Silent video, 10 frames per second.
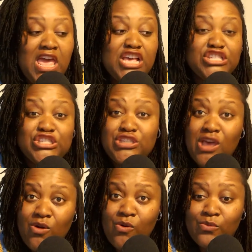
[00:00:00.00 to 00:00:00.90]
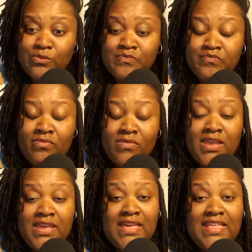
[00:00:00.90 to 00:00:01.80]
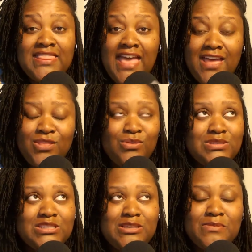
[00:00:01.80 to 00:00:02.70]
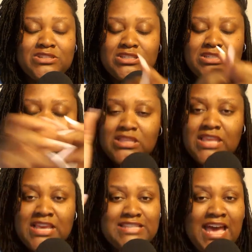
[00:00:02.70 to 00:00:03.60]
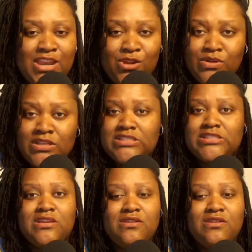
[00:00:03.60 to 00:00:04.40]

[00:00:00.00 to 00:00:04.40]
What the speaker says: So that those are some of just the things I noticed